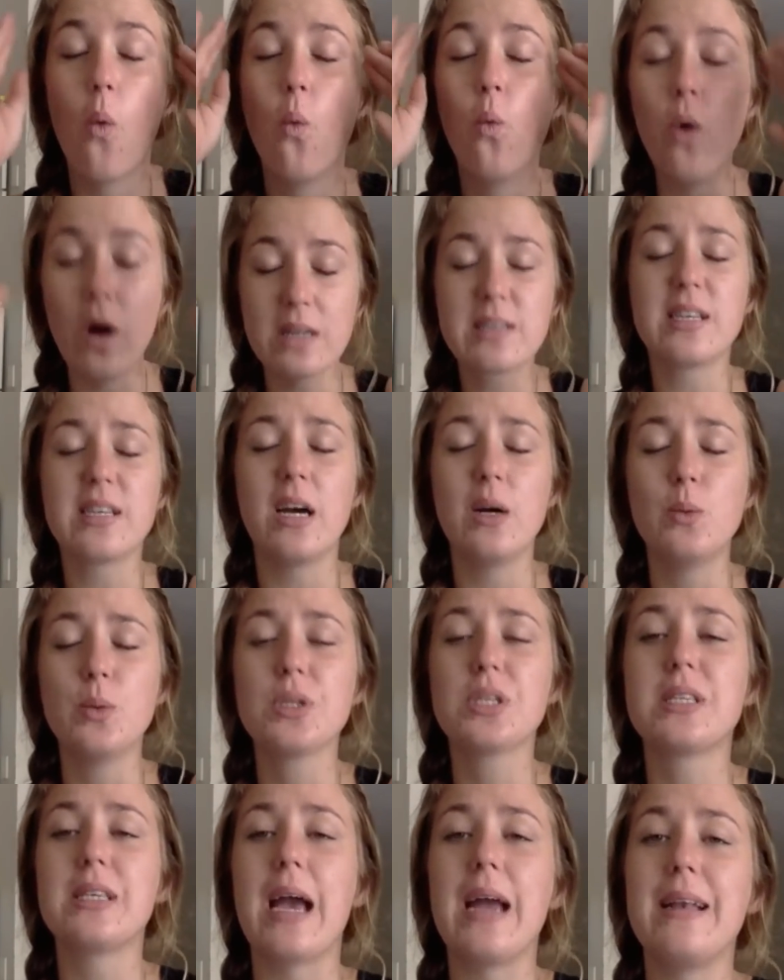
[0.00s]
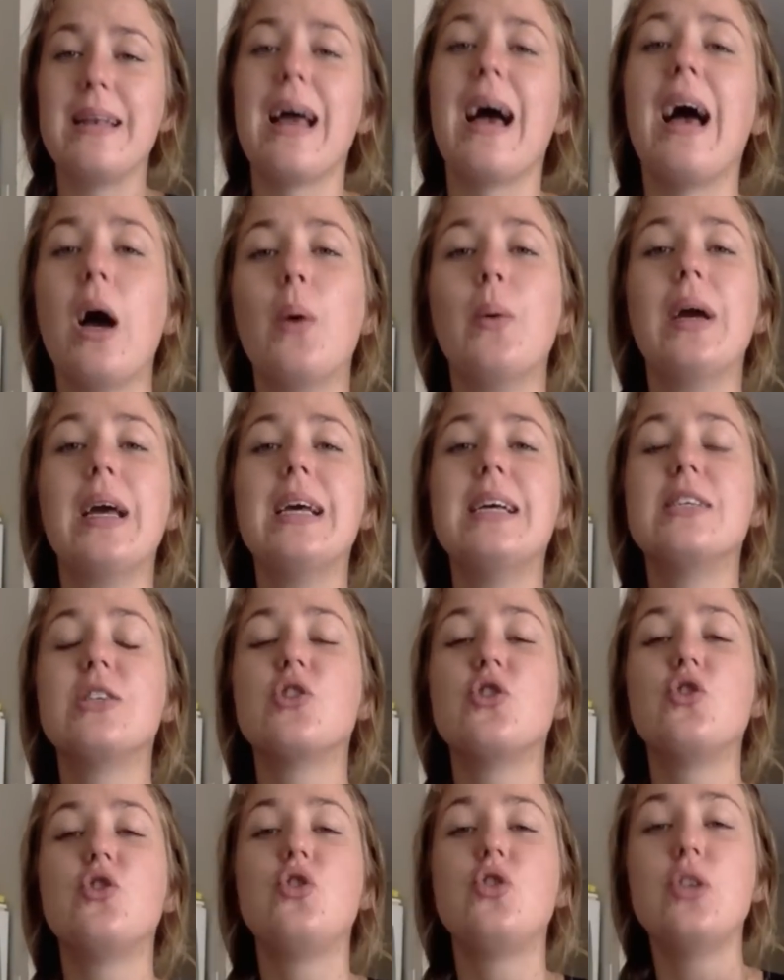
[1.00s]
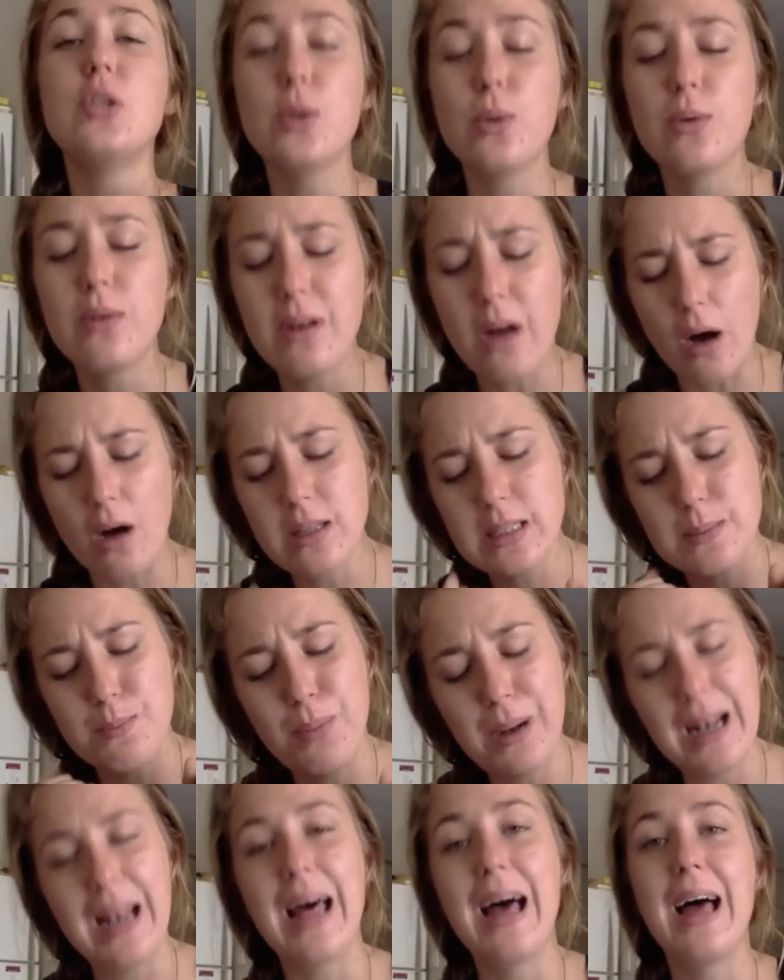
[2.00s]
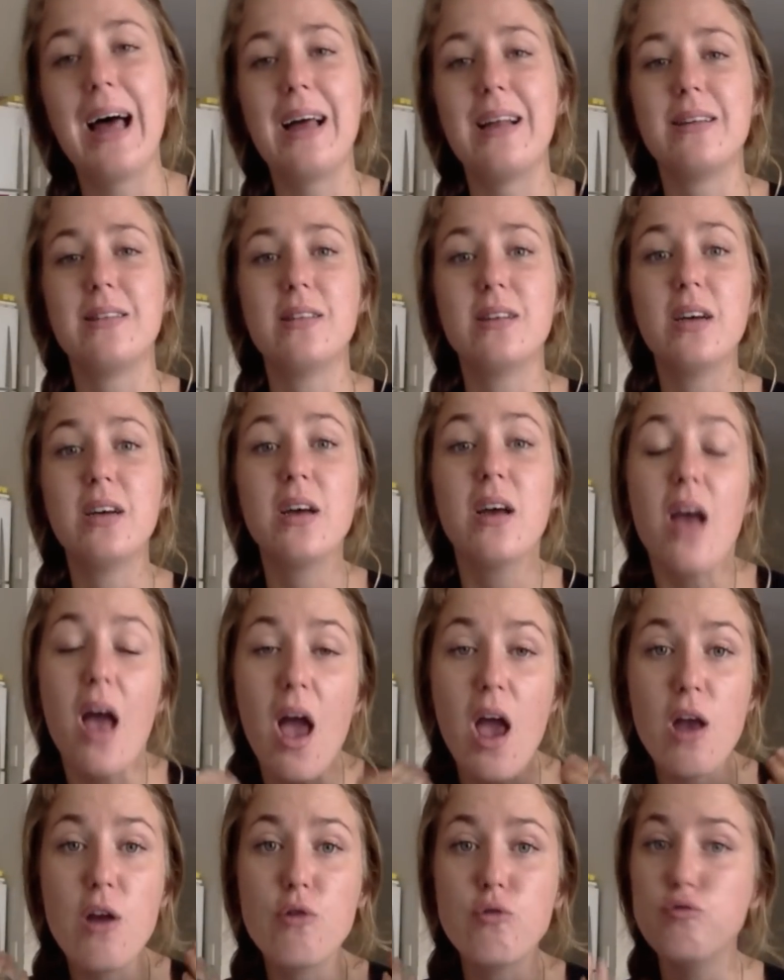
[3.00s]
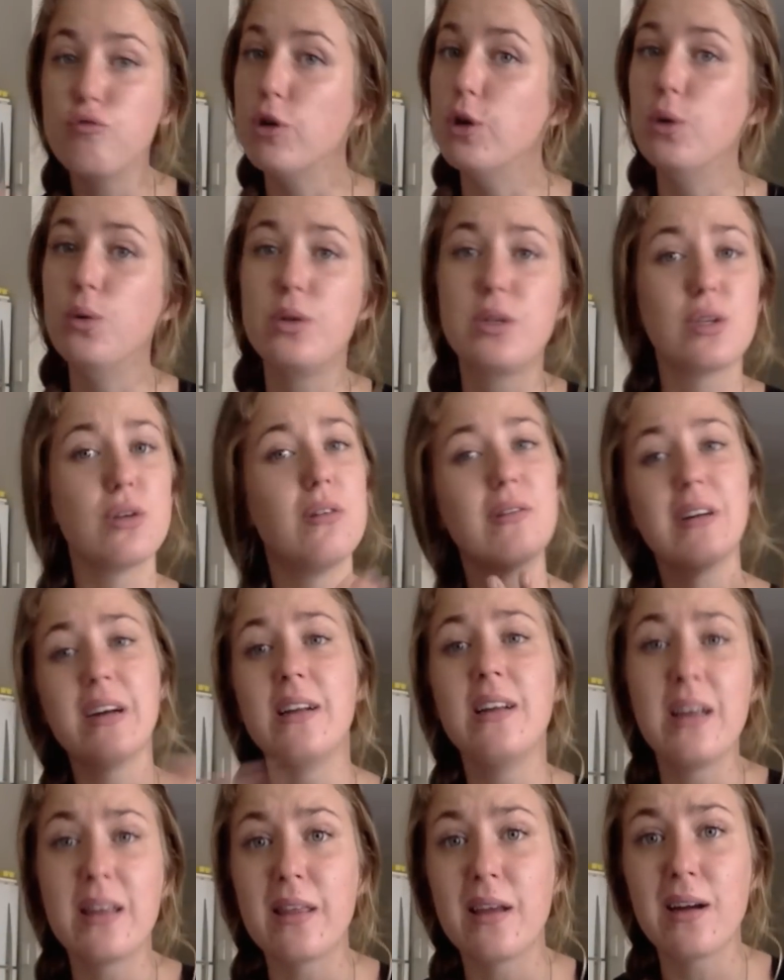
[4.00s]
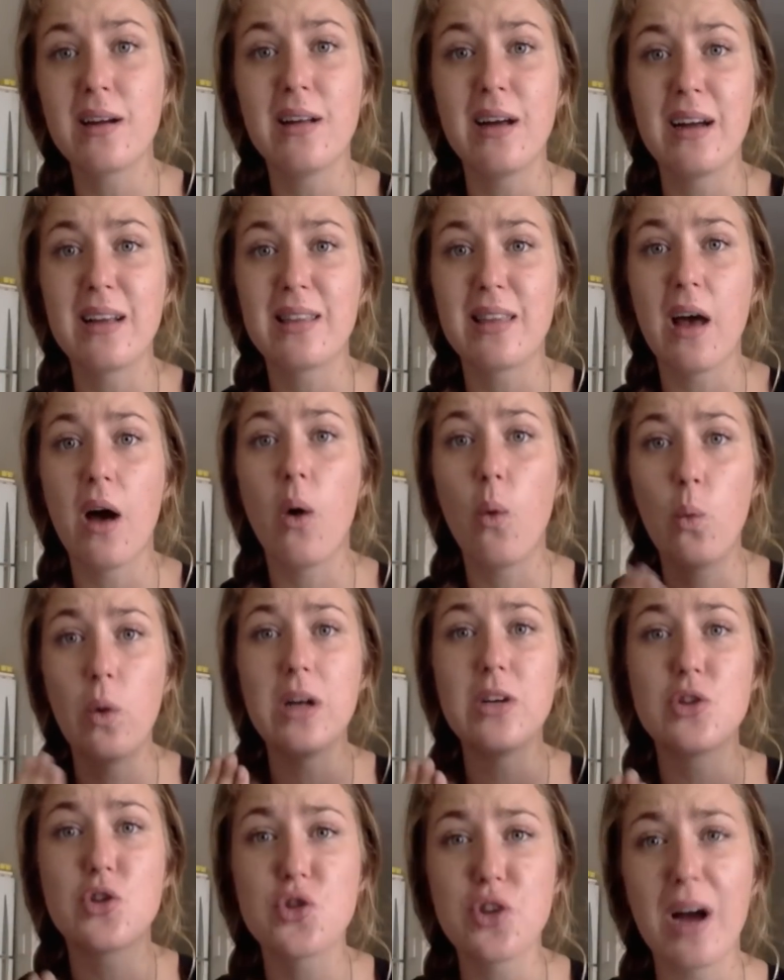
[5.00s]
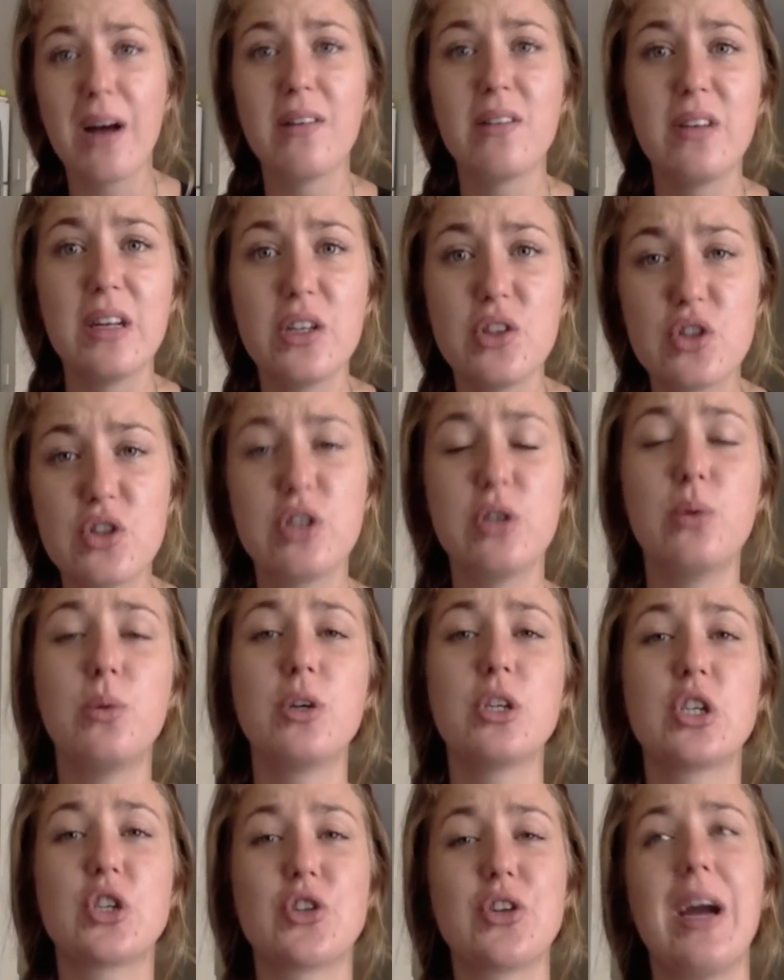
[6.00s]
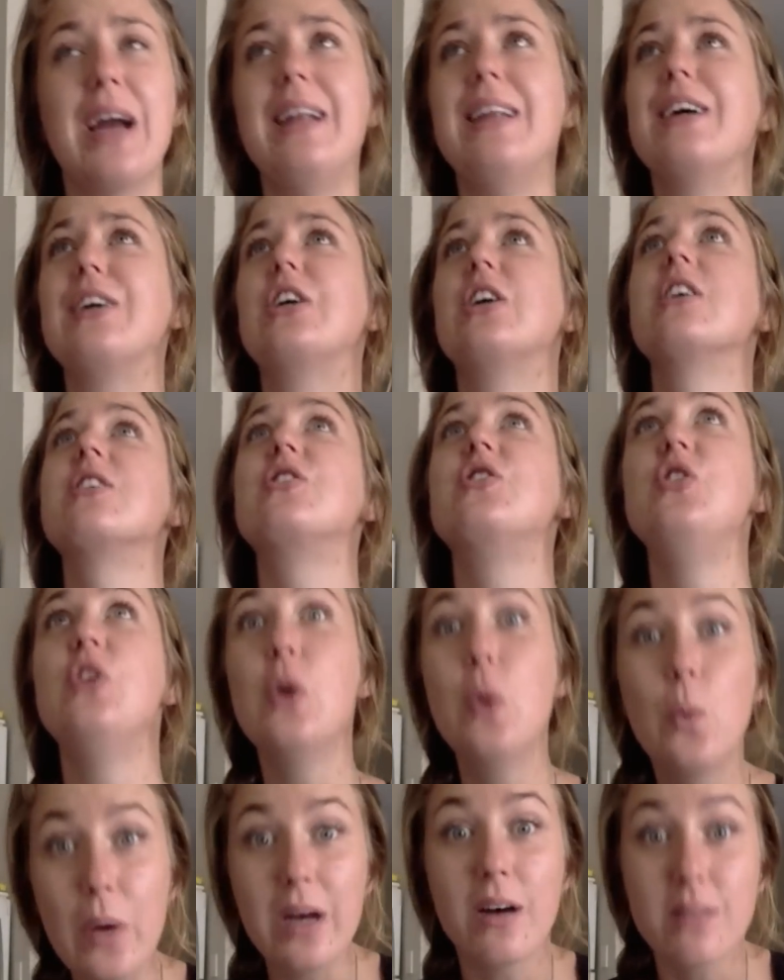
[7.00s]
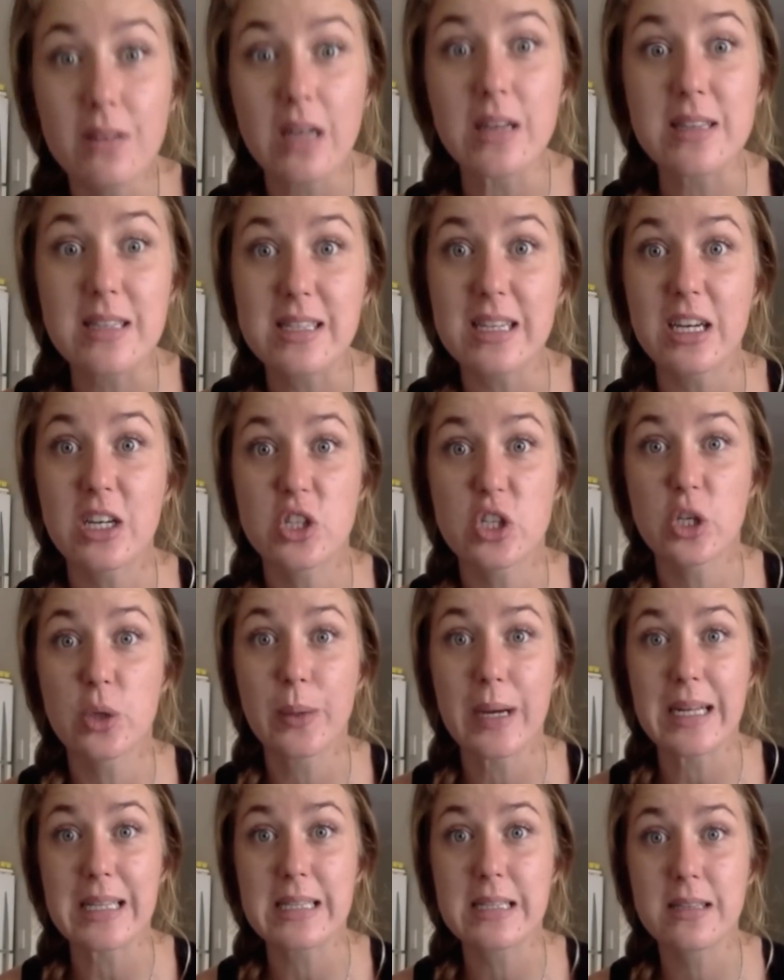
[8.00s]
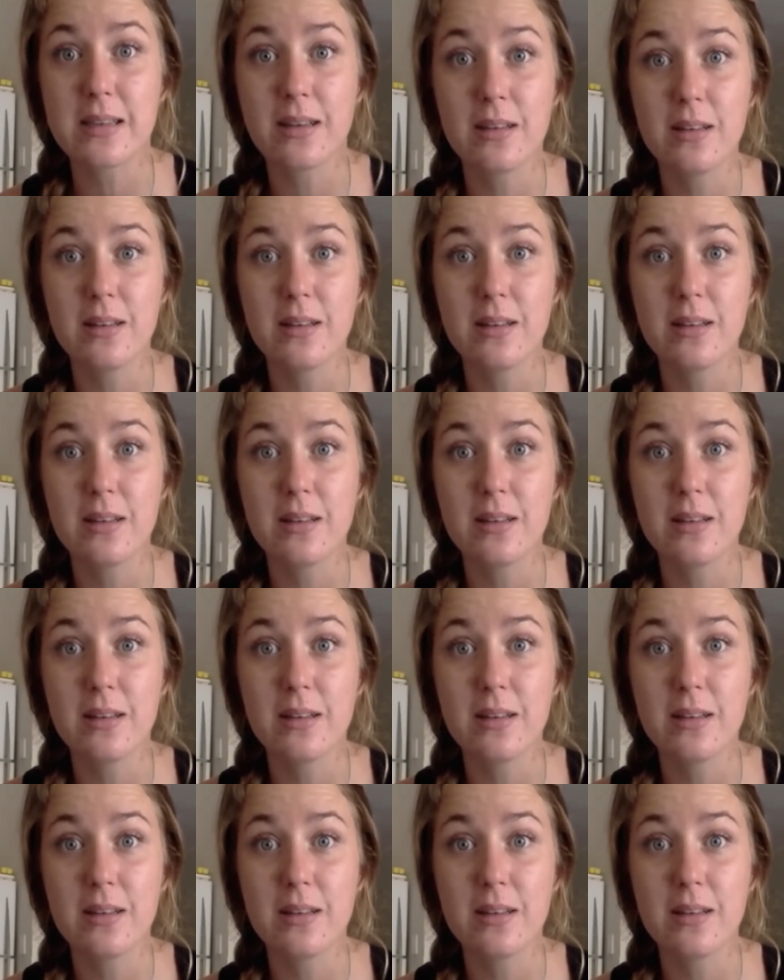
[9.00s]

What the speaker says: What I will say now is do not plan a route or anything like that when traveling to Australia because you will not stick to it.